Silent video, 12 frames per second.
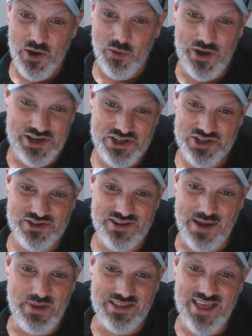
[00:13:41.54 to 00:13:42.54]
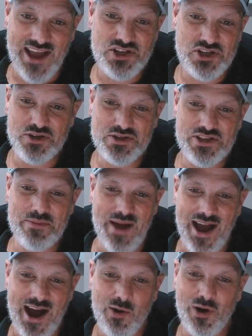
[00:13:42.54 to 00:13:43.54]
which, that shows the
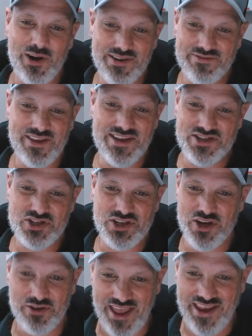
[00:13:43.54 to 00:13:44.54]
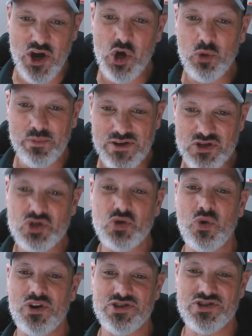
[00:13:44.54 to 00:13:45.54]
power of this, like open
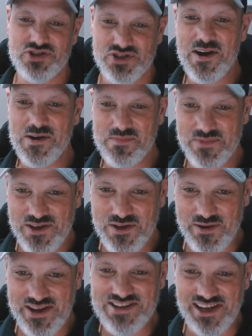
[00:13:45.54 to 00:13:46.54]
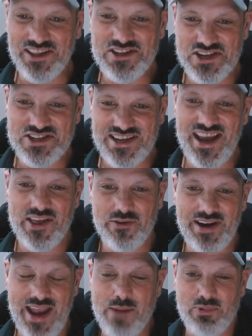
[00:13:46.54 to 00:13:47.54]
source, intelligence
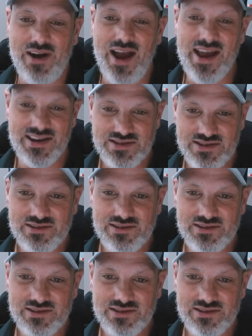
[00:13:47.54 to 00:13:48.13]
gathering apparatus.